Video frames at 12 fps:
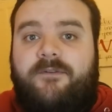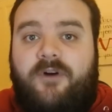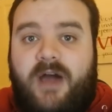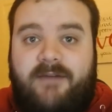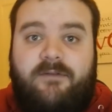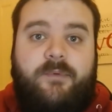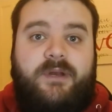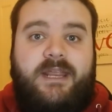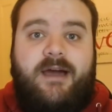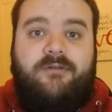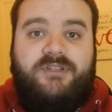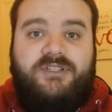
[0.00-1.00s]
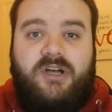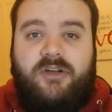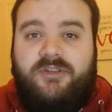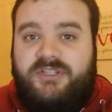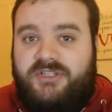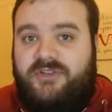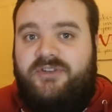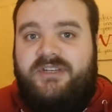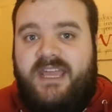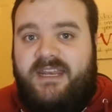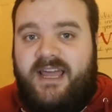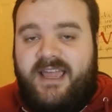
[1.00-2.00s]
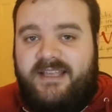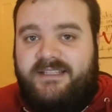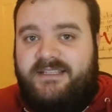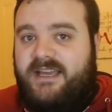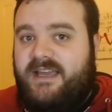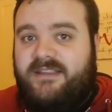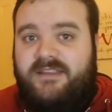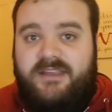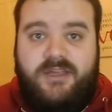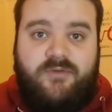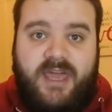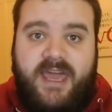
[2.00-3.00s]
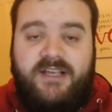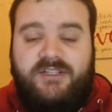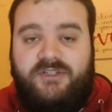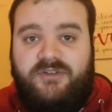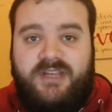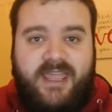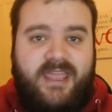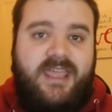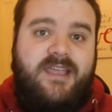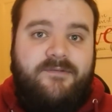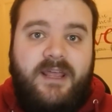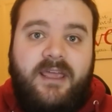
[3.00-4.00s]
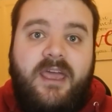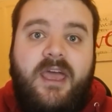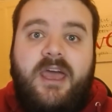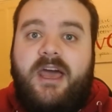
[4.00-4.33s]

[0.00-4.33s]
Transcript: for everybody else on Sunday night uh, in the UK, Sunday evening.